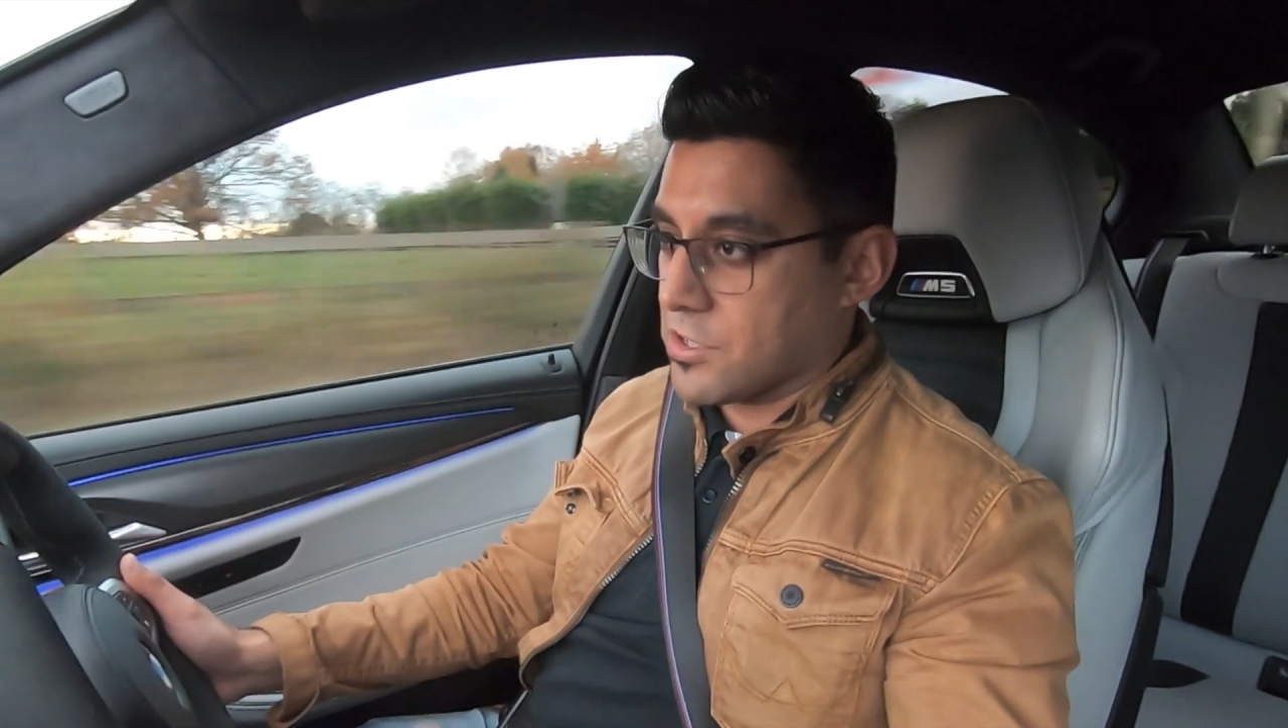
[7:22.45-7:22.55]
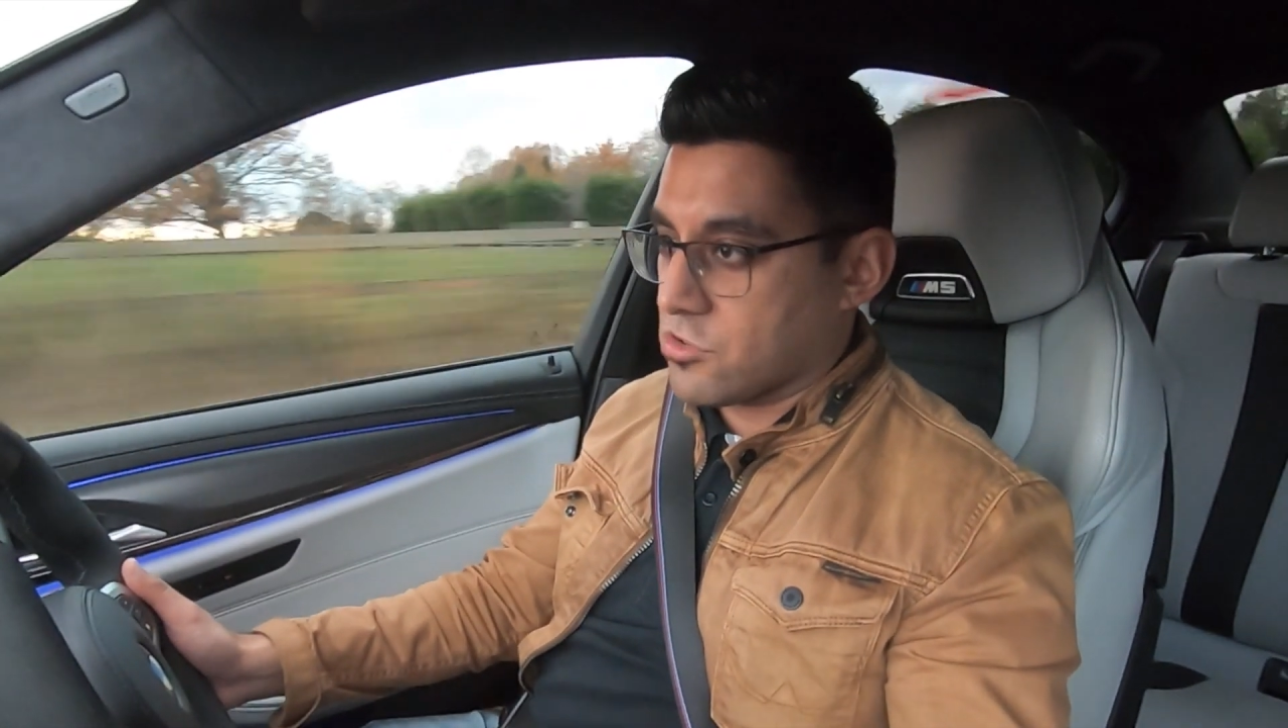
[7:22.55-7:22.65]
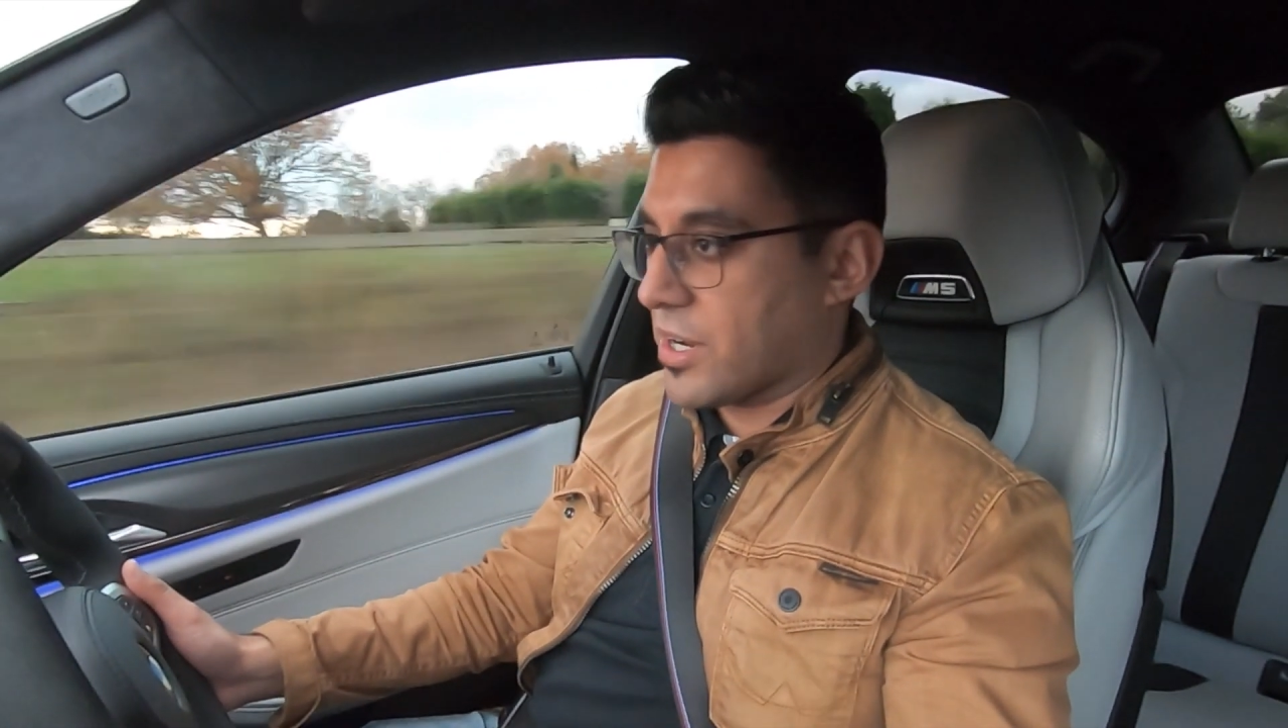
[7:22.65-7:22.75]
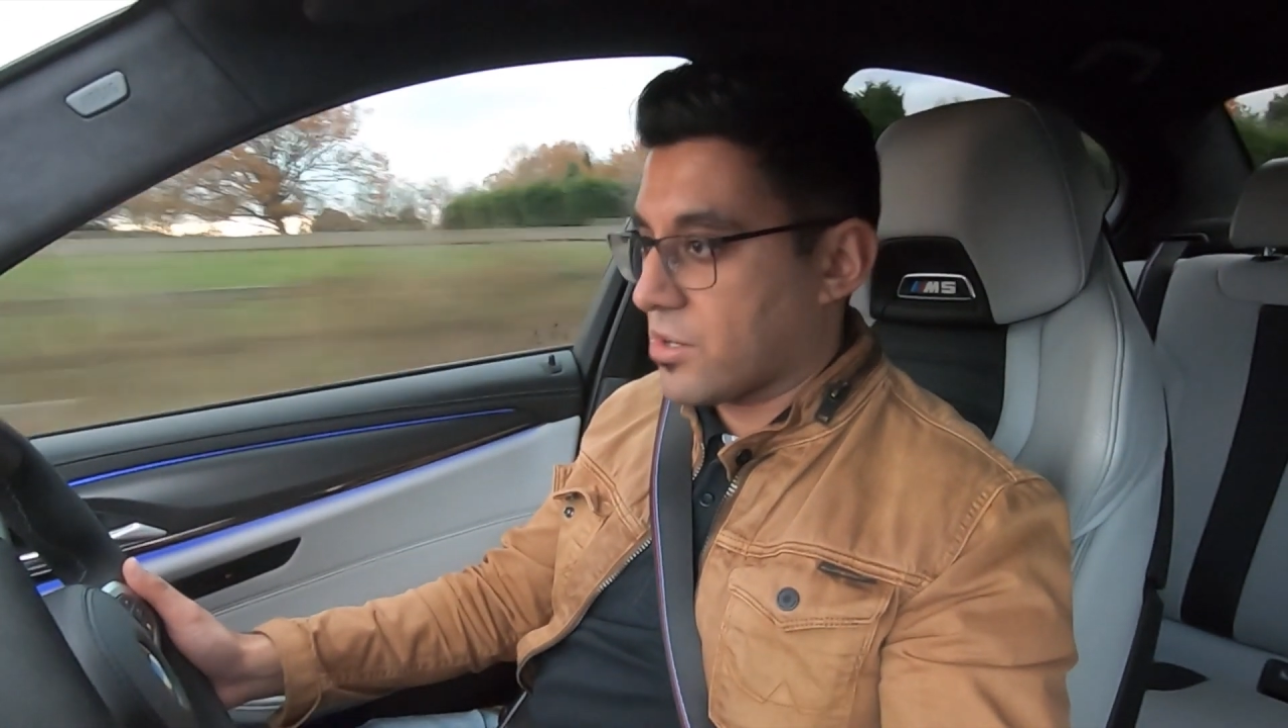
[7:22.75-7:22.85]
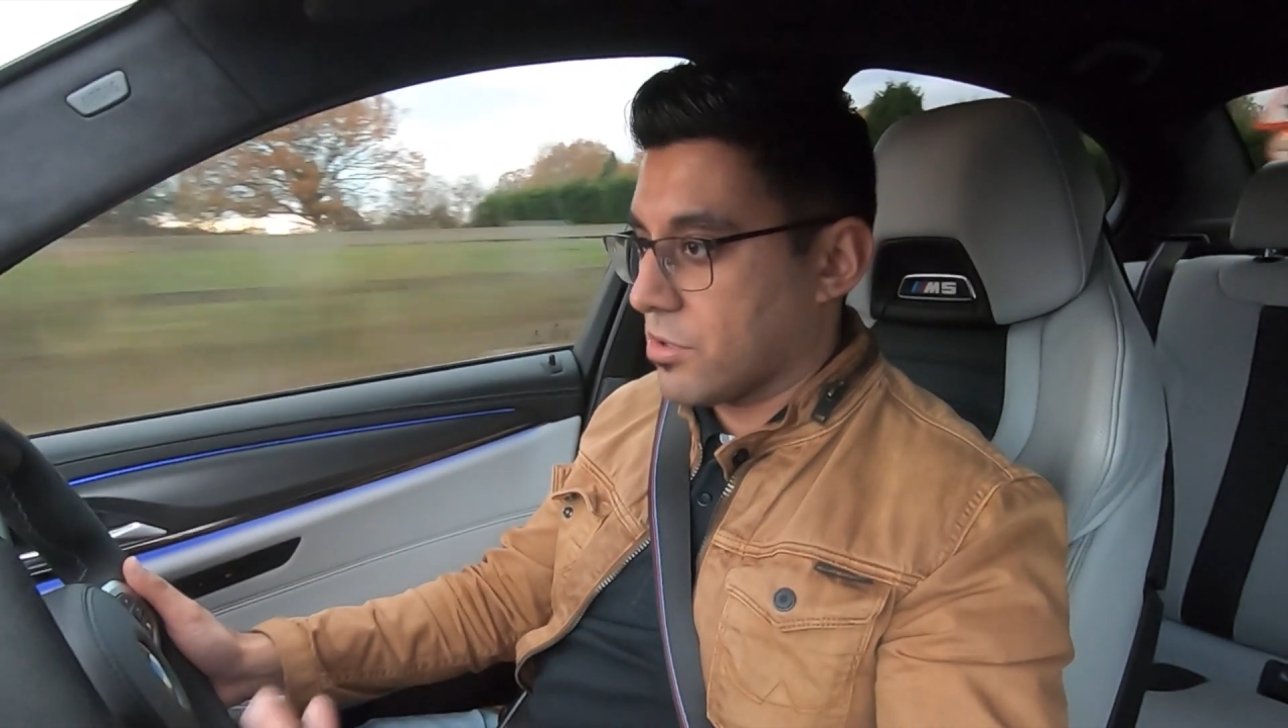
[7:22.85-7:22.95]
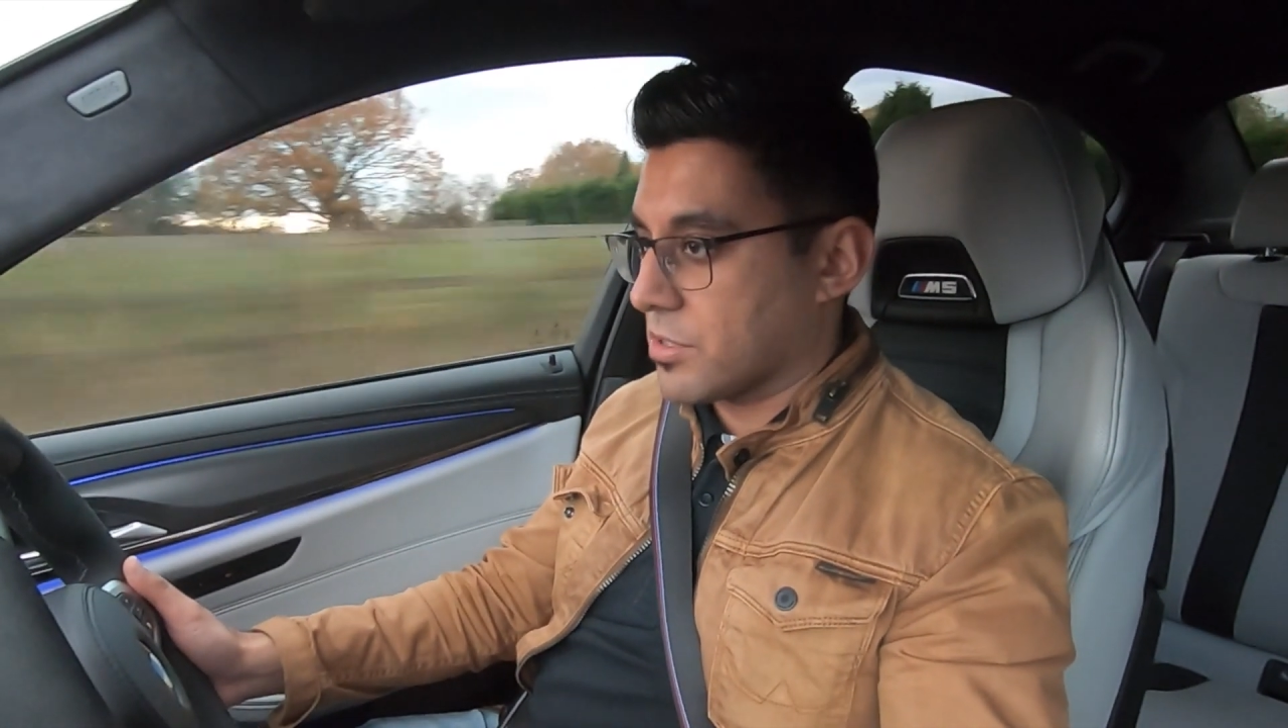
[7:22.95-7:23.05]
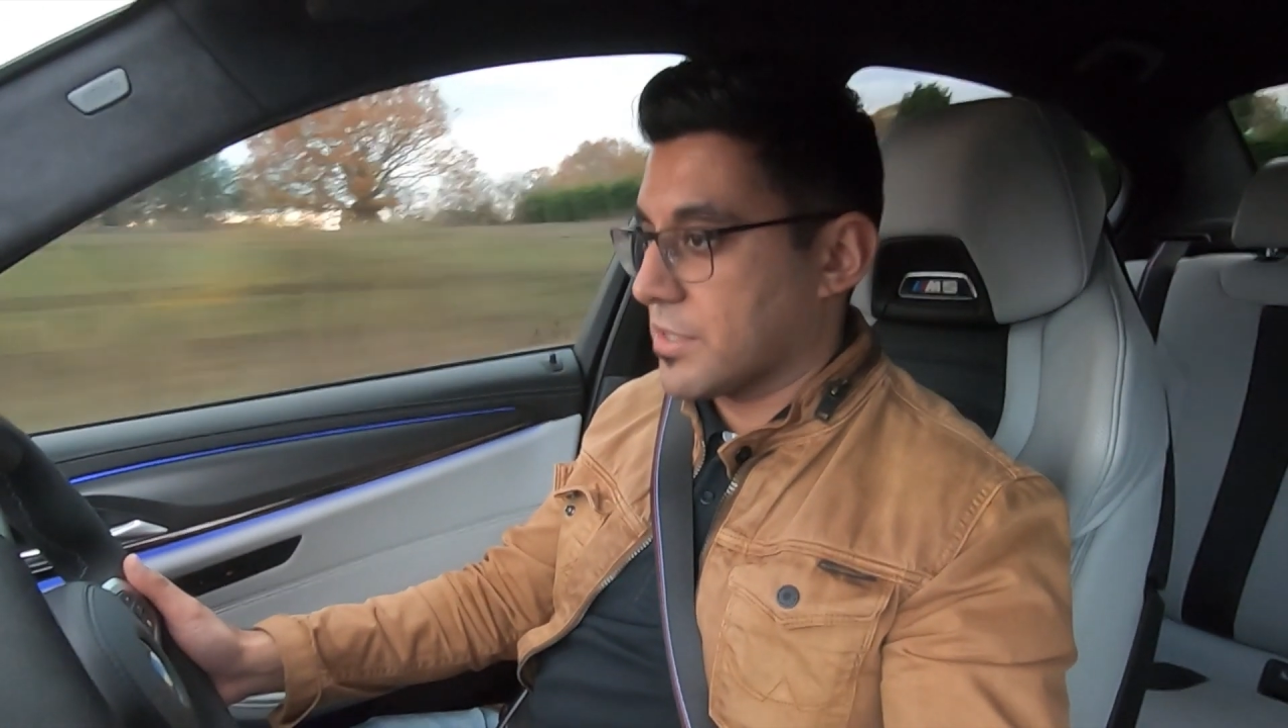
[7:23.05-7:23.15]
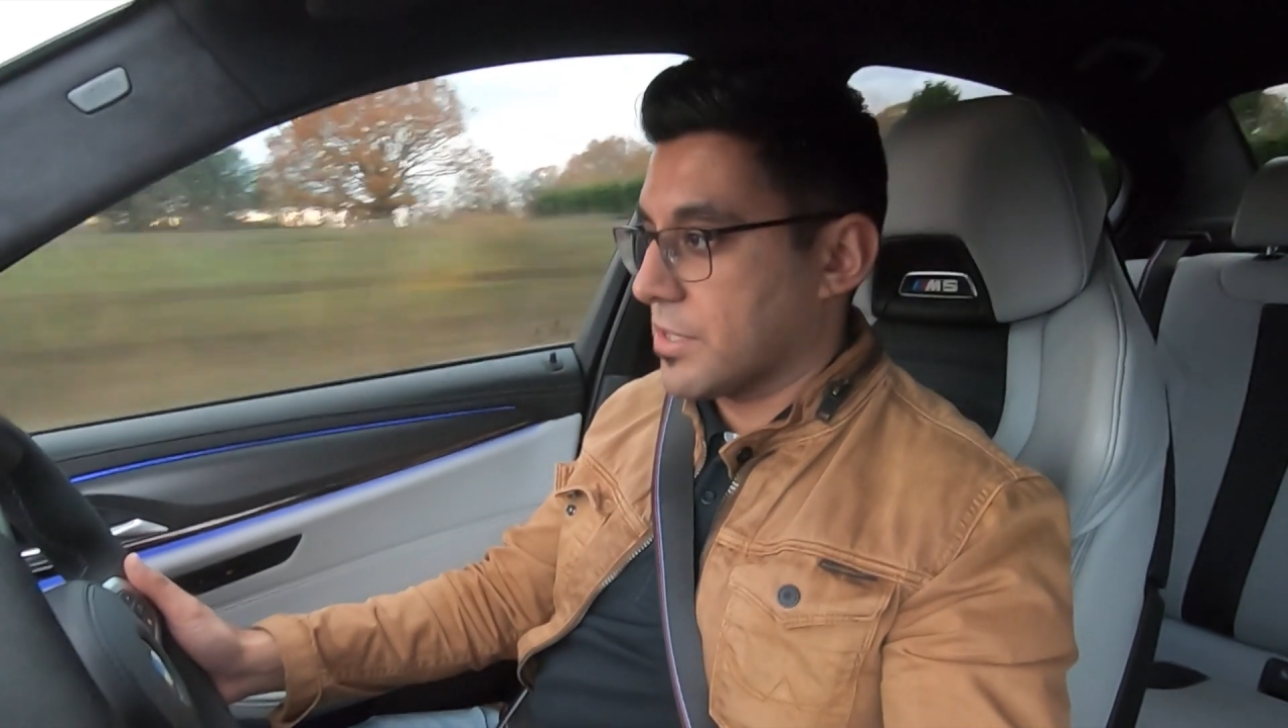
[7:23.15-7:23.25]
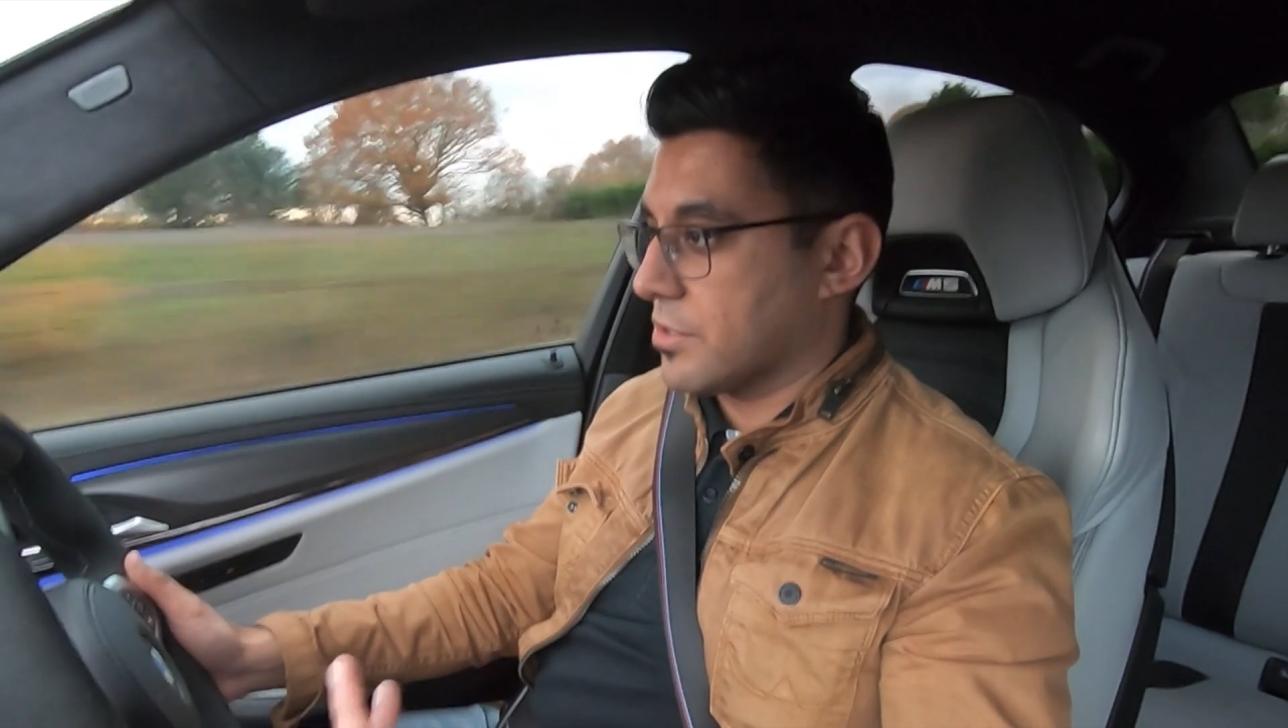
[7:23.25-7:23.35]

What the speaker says: a track rather than